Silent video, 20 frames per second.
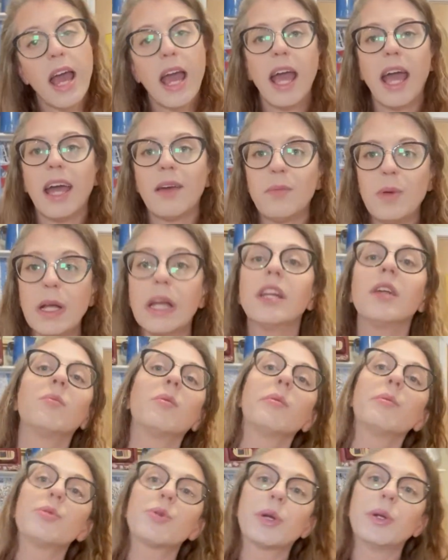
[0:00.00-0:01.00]
and pick a
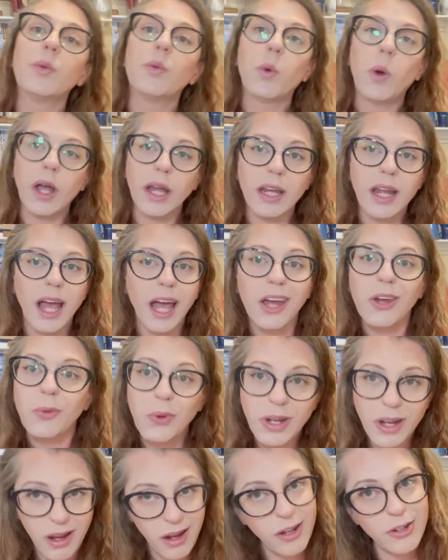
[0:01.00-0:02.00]
number between 1 and
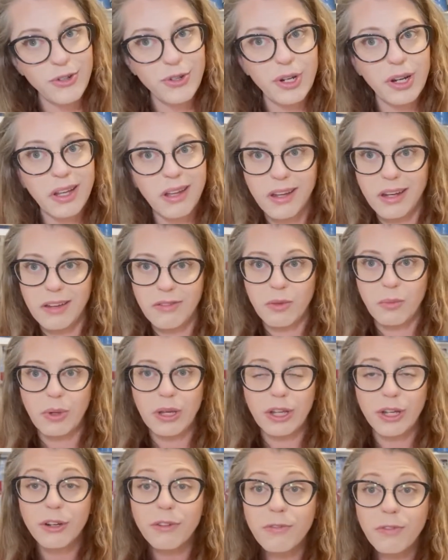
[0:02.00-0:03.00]
100. It can even be
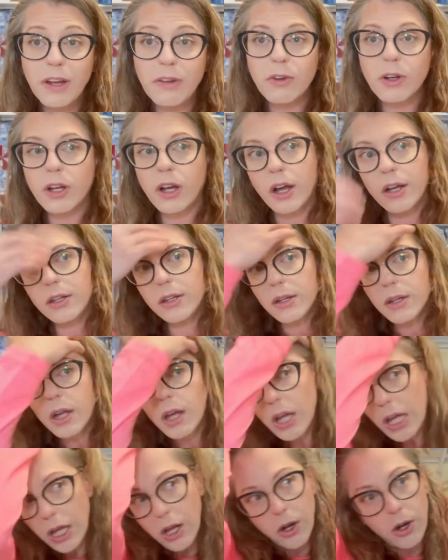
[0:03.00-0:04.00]
your favorite color
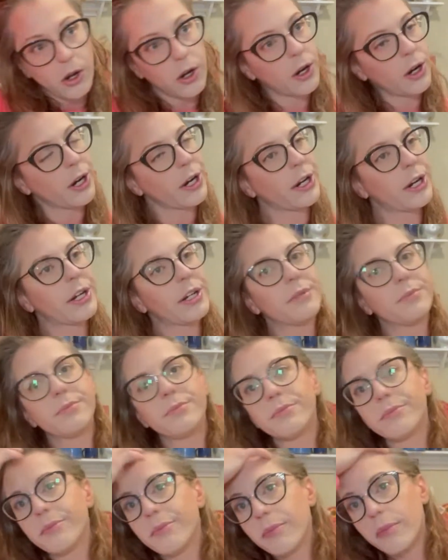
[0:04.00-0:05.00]
or
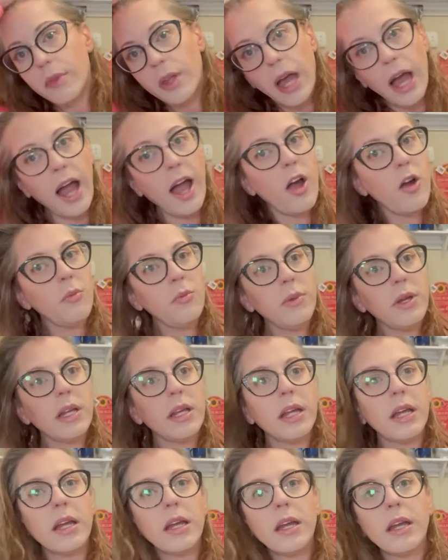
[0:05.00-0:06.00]
how
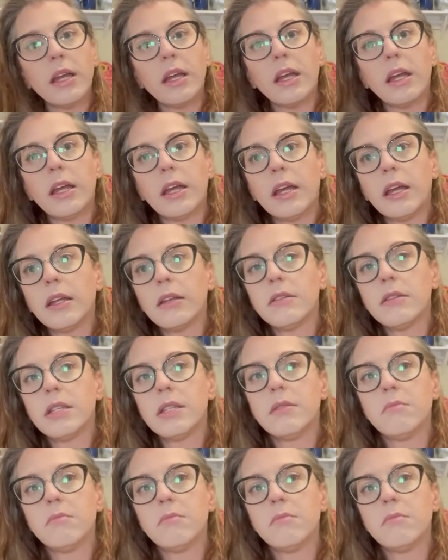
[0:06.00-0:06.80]
many